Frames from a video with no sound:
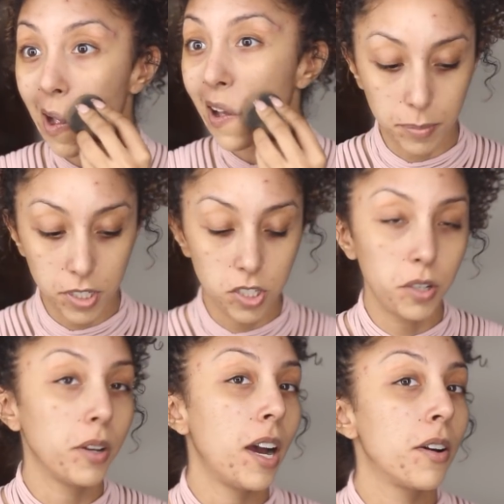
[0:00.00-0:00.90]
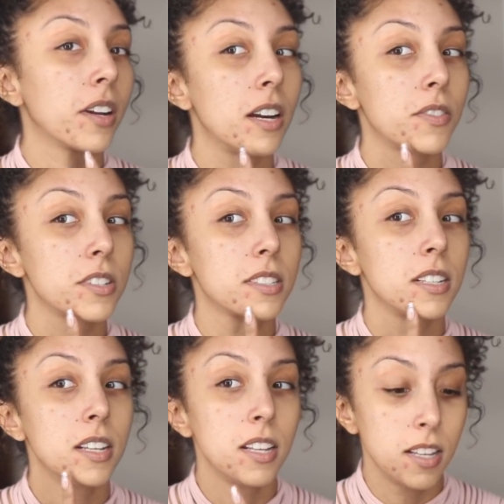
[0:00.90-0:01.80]
Let me show you how it covers
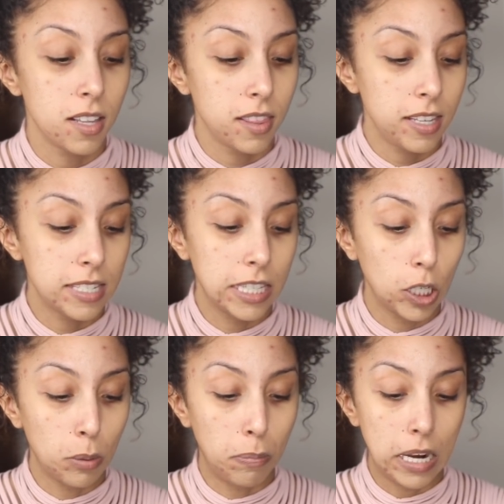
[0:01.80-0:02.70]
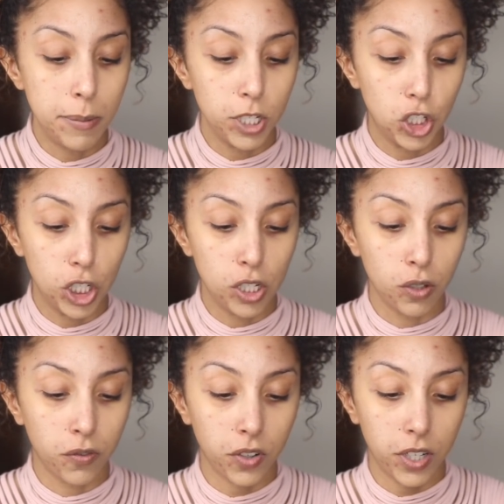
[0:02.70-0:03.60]
these little blemishes
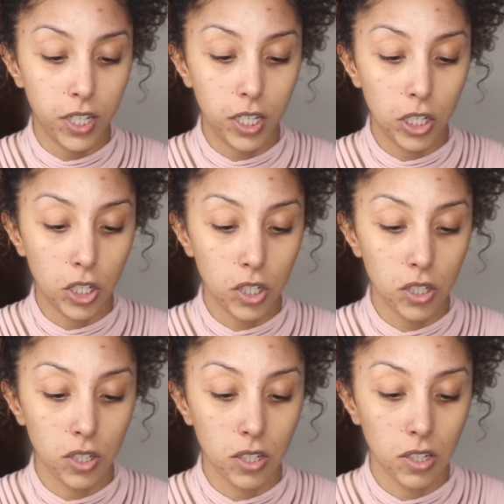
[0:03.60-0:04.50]
over here.